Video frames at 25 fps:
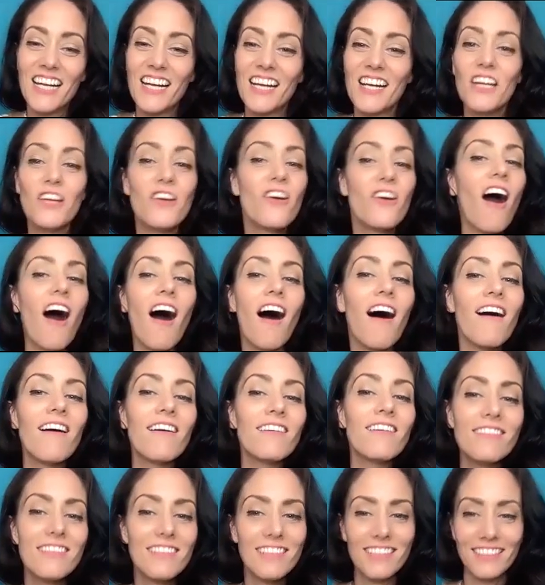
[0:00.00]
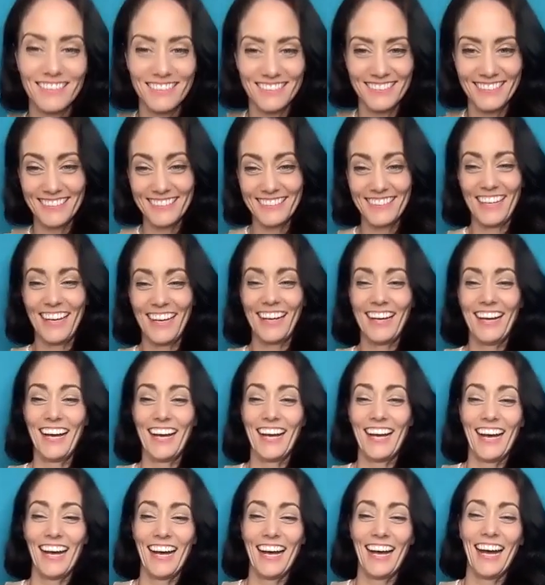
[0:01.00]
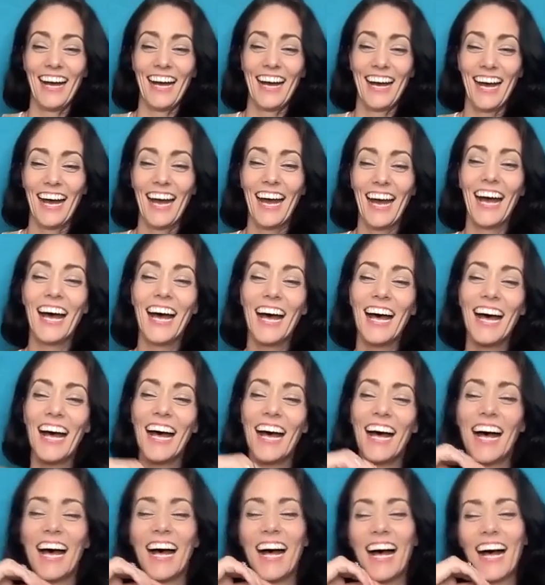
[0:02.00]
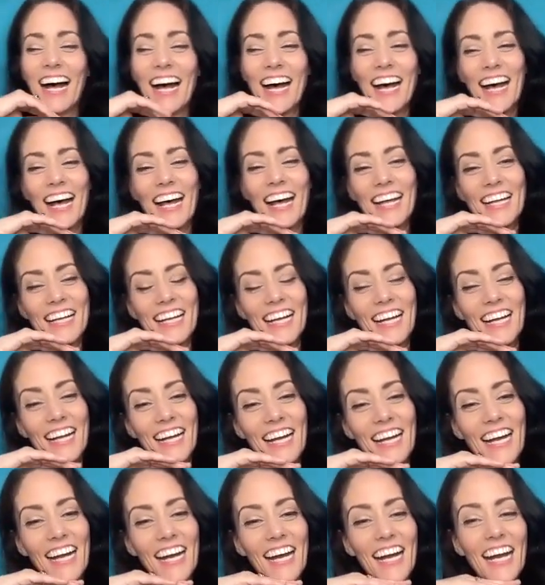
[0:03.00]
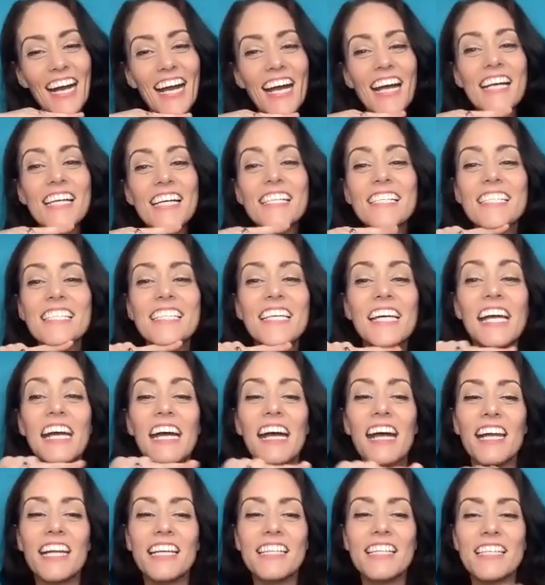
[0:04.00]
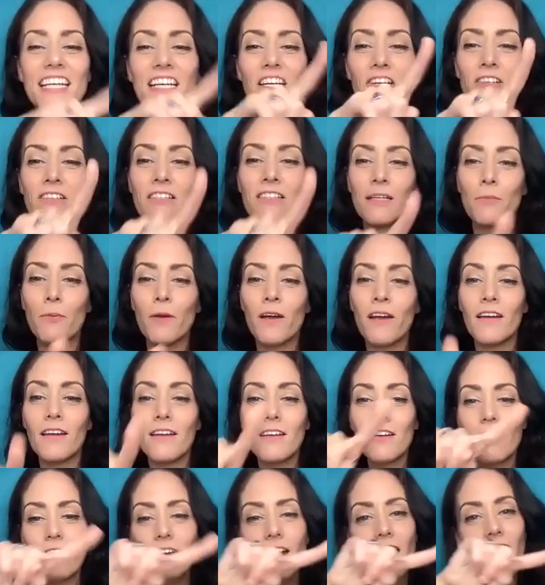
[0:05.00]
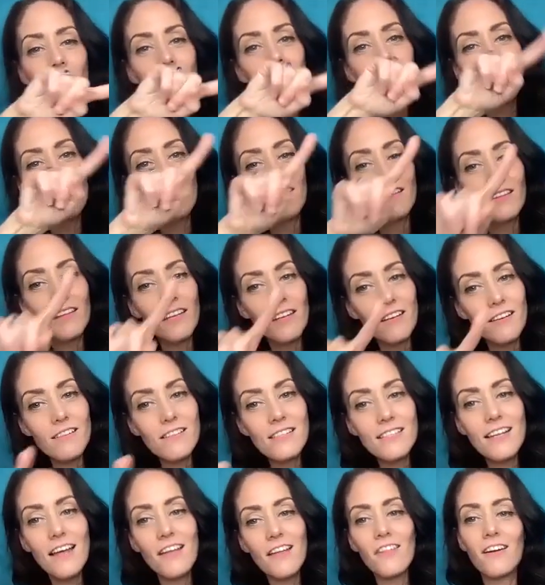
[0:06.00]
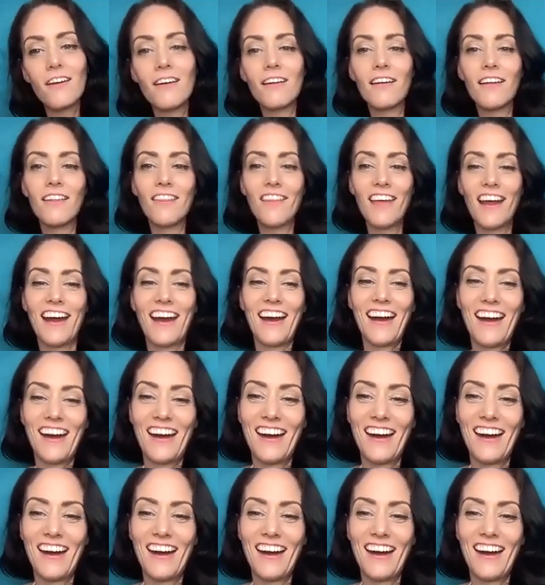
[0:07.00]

It just can't. it it just comes and and goes and see, and it's like you're slipping. I hear a little Southern in there.